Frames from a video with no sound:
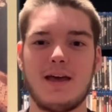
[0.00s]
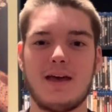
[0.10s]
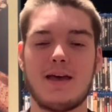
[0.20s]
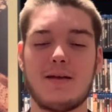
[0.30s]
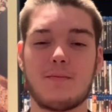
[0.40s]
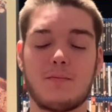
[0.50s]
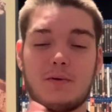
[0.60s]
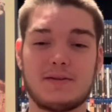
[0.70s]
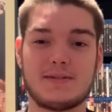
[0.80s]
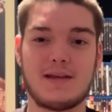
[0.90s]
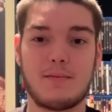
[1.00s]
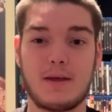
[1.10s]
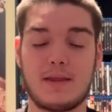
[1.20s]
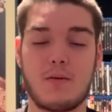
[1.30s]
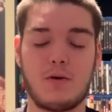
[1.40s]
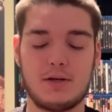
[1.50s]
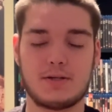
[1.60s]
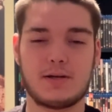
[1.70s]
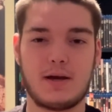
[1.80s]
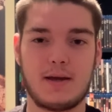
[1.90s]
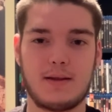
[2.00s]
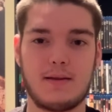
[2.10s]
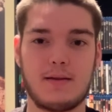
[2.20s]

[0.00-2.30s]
And we see him in that one shot